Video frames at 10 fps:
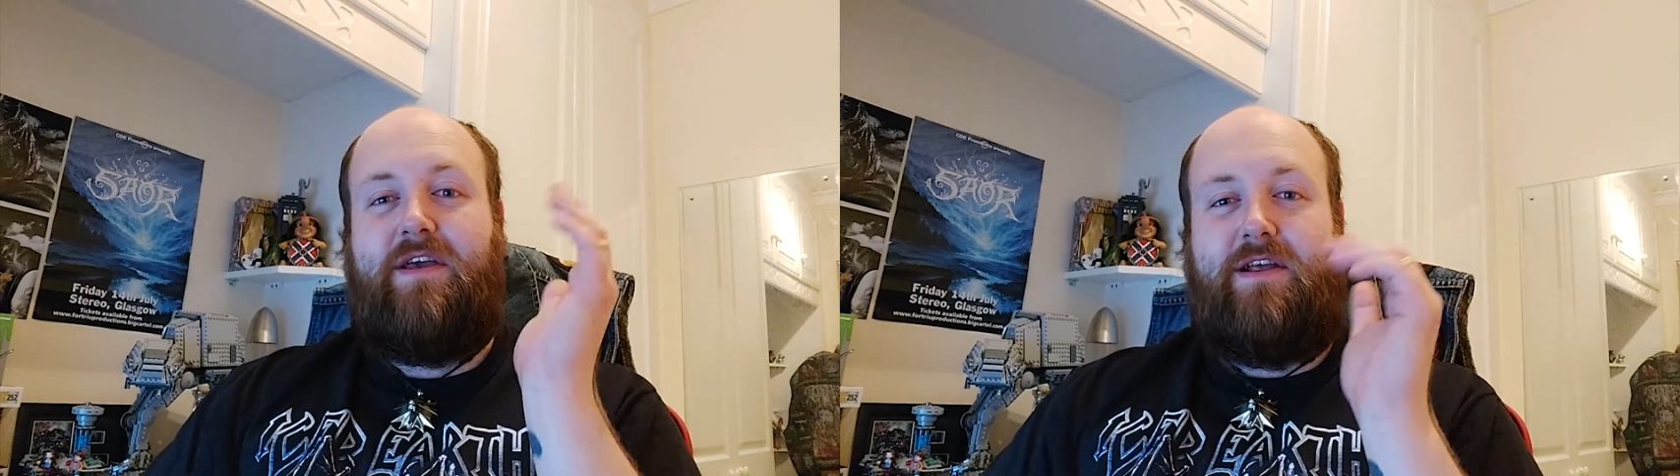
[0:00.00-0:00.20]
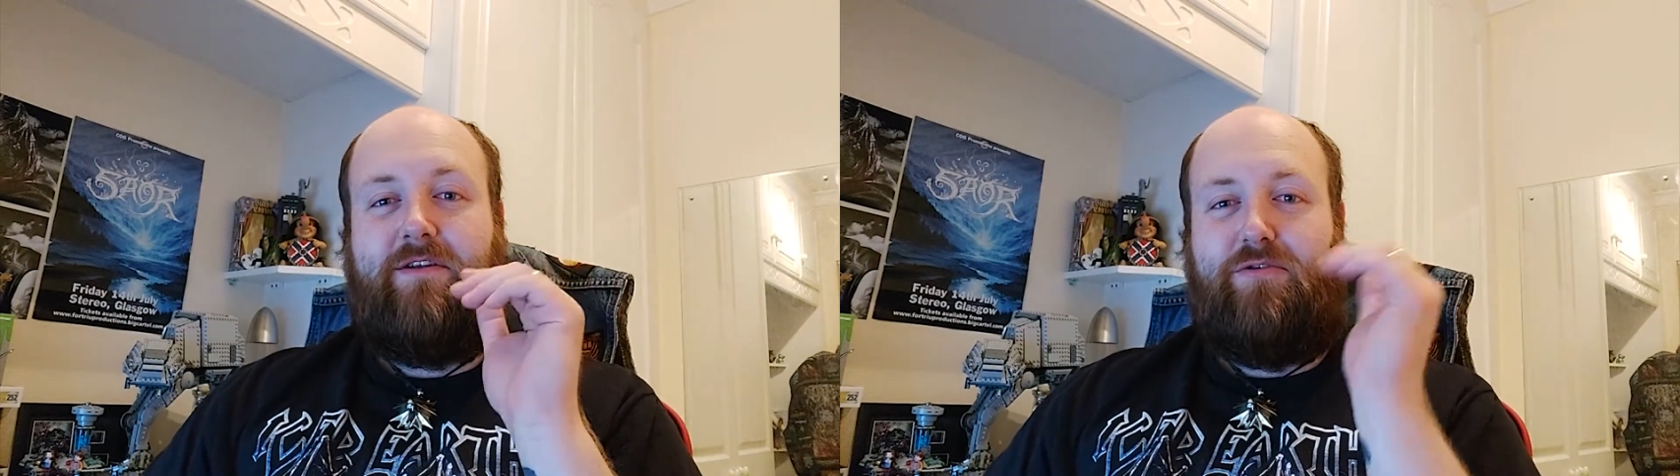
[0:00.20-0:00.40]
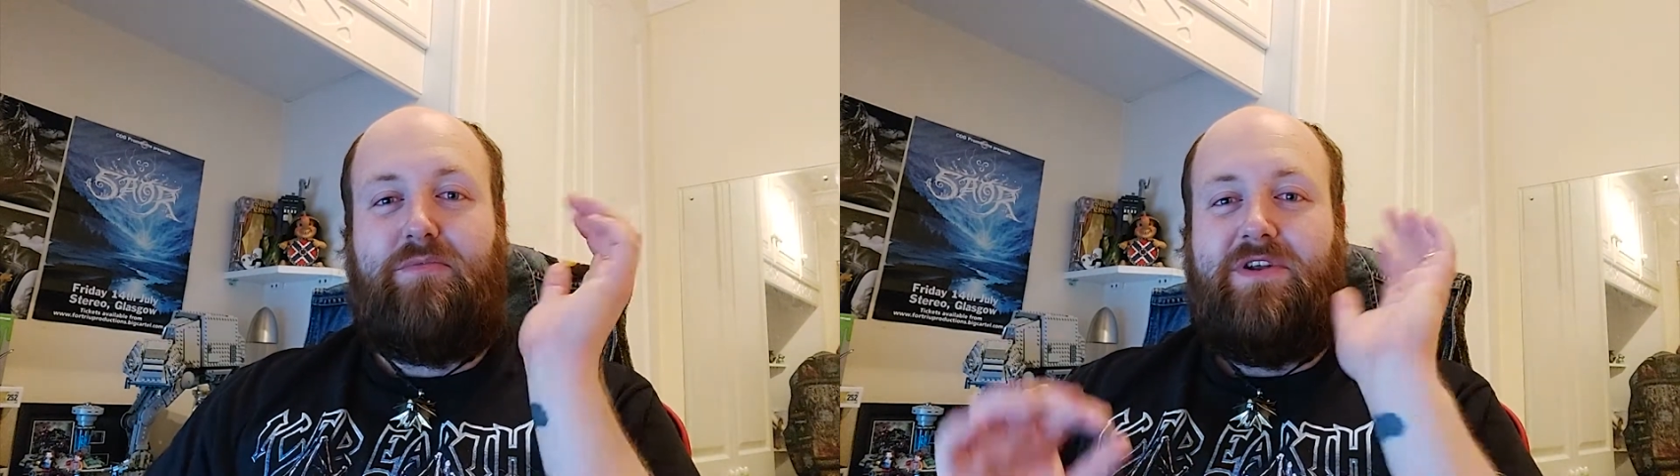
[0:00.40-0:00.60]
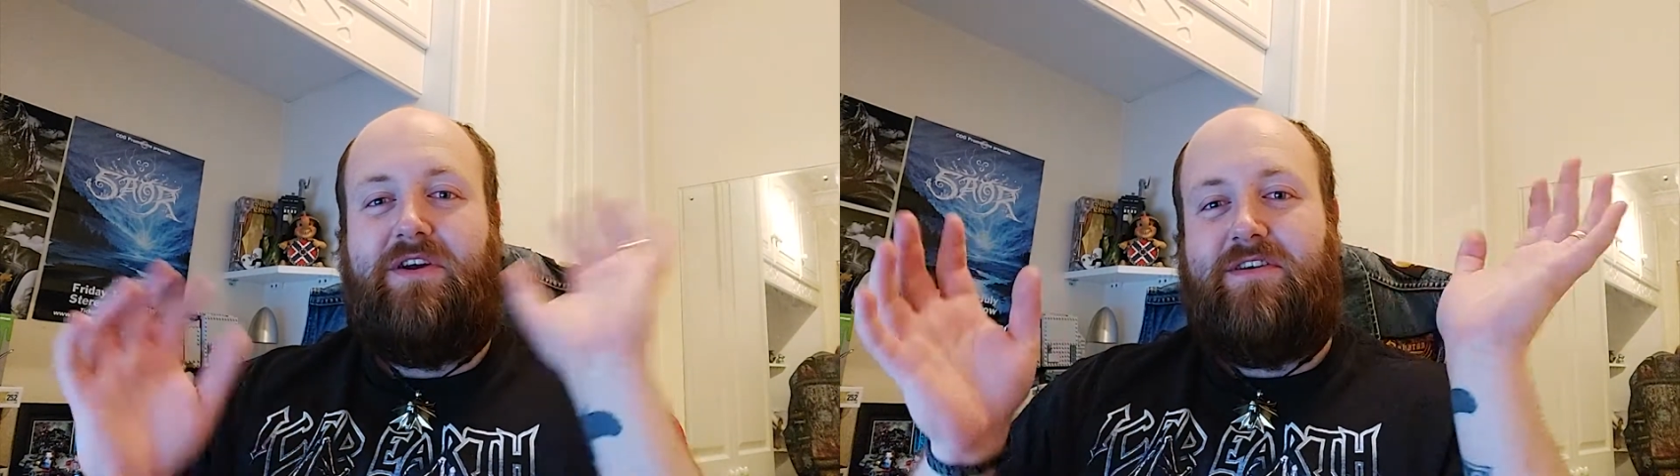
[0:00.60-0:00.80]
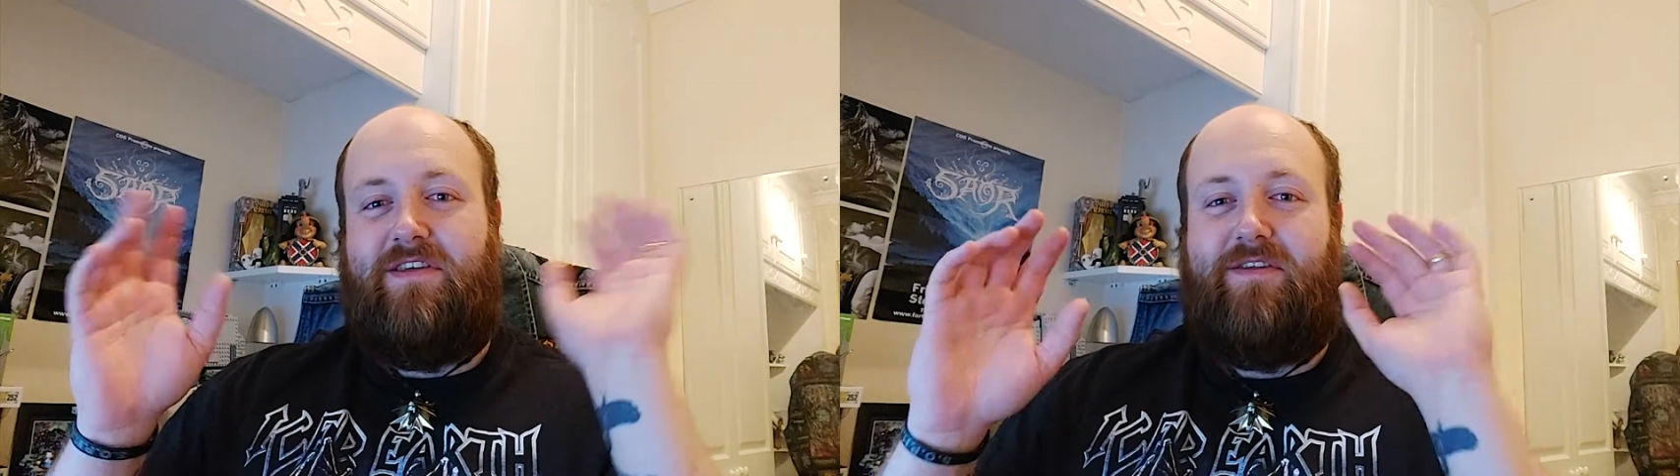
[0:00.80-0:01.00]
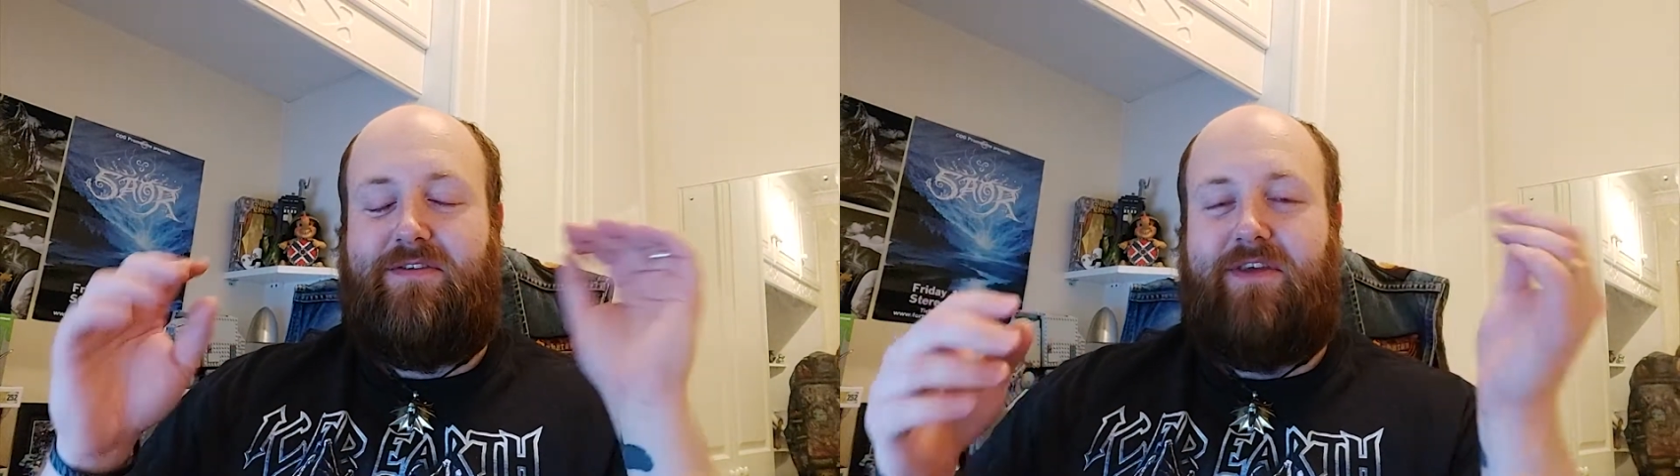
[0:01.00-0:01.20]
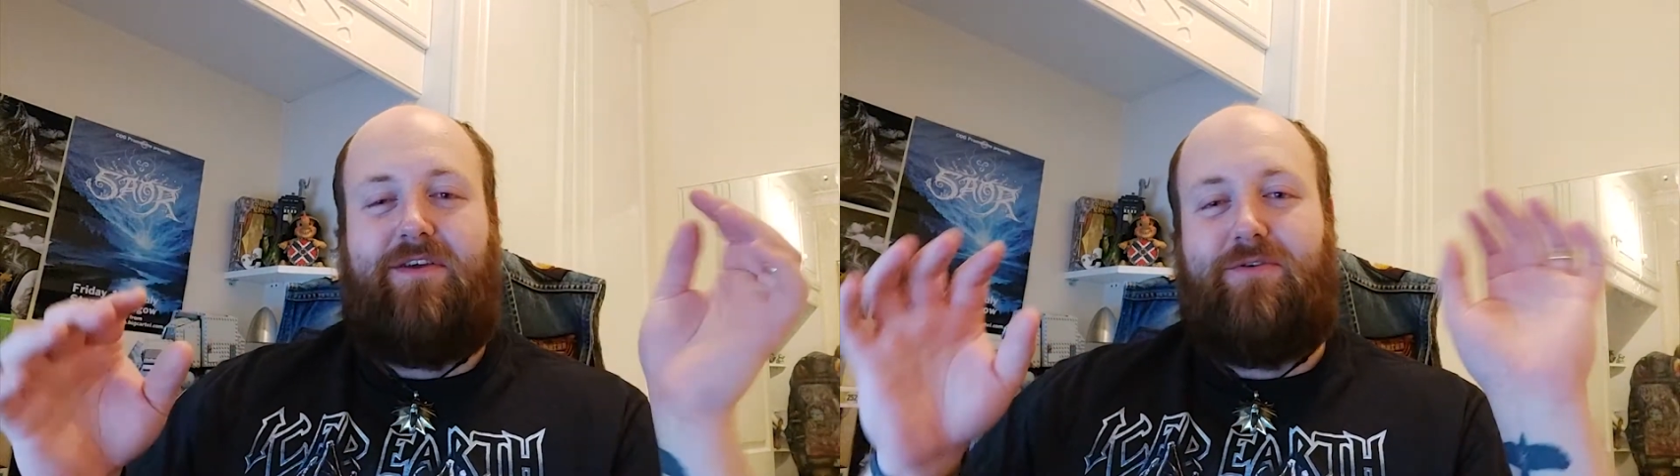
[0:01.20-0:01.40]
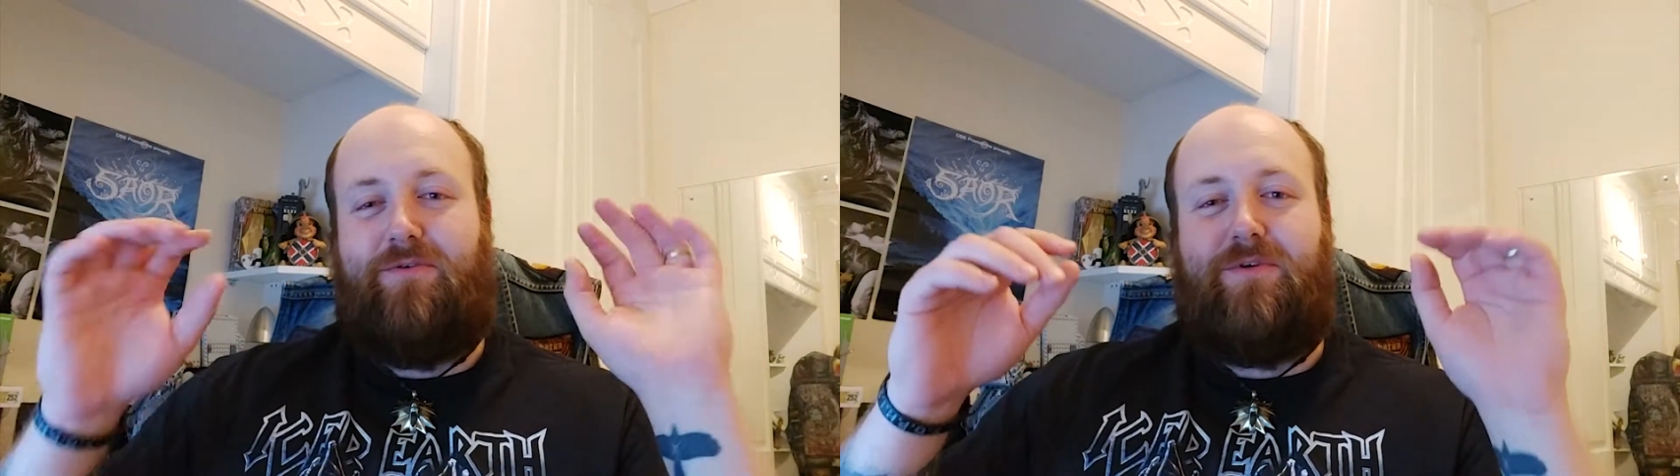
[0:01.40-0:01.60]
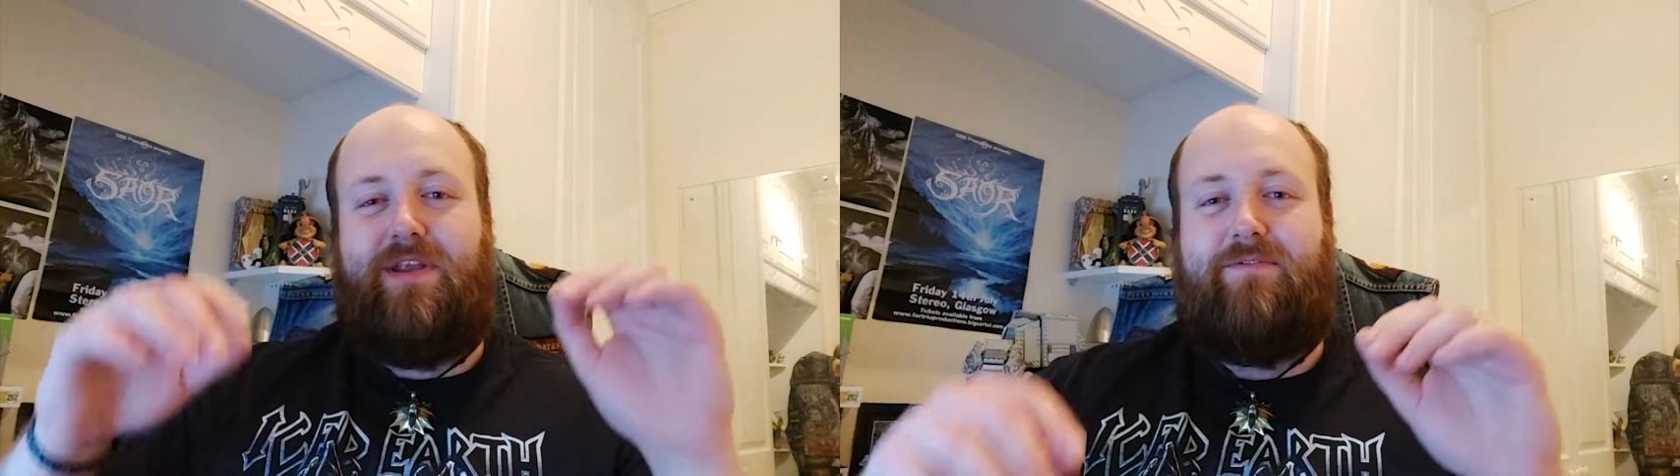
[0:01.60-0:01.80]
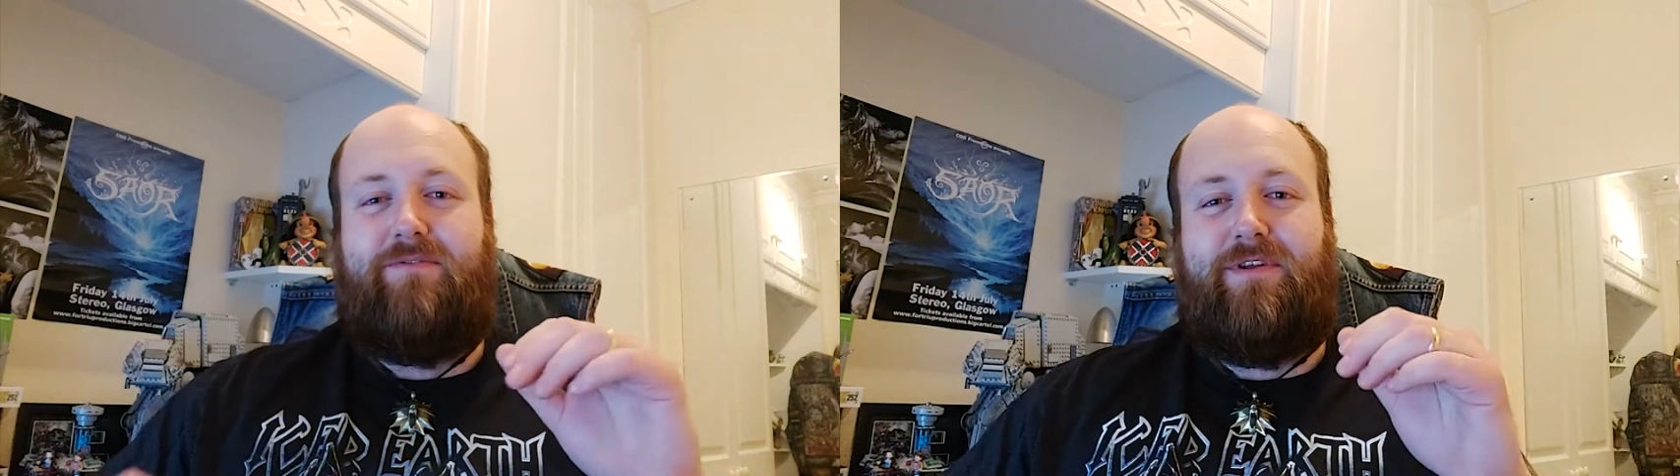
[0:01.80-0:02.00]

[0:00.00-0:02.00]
Illuminati thing or whatever